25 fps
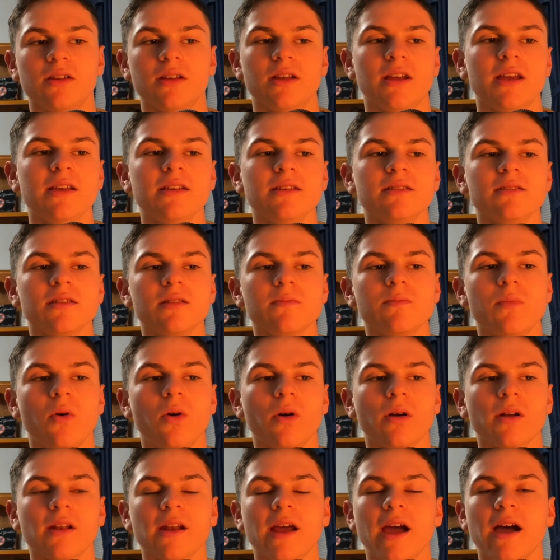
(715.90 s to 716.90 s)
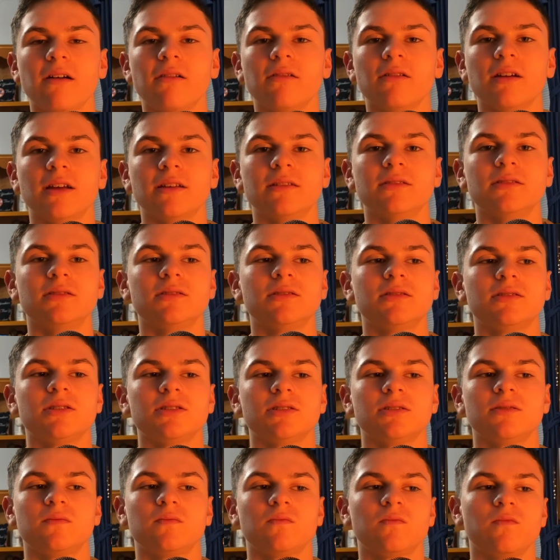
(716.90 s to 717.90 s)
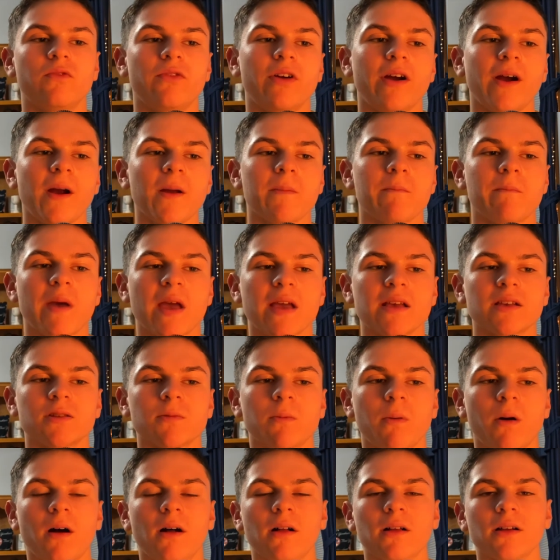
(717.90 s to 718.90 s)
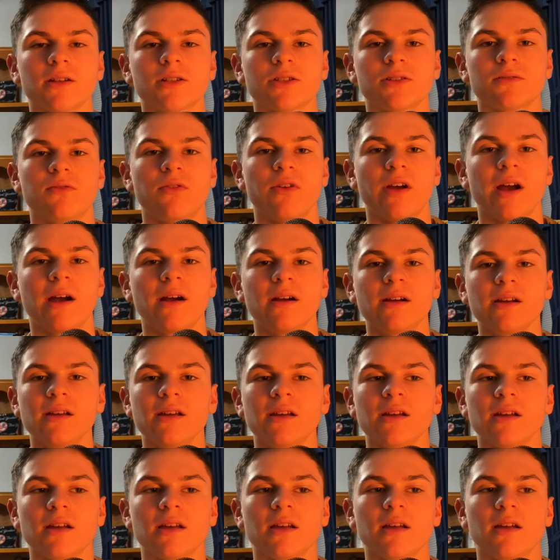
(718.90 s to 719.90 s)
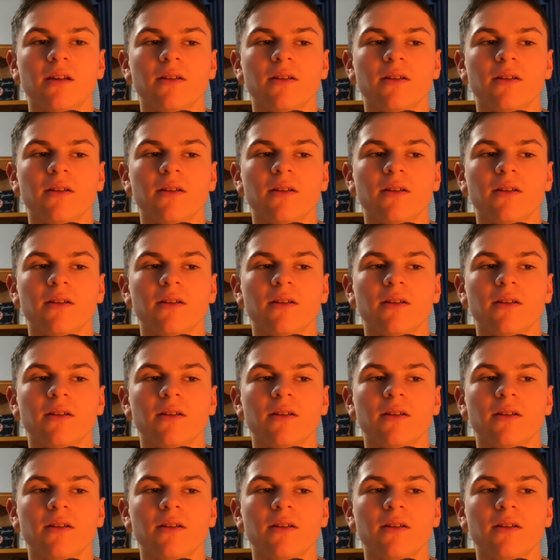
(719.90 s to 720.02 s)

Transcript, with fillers: you could easily point it out. It's just very baseballish, very,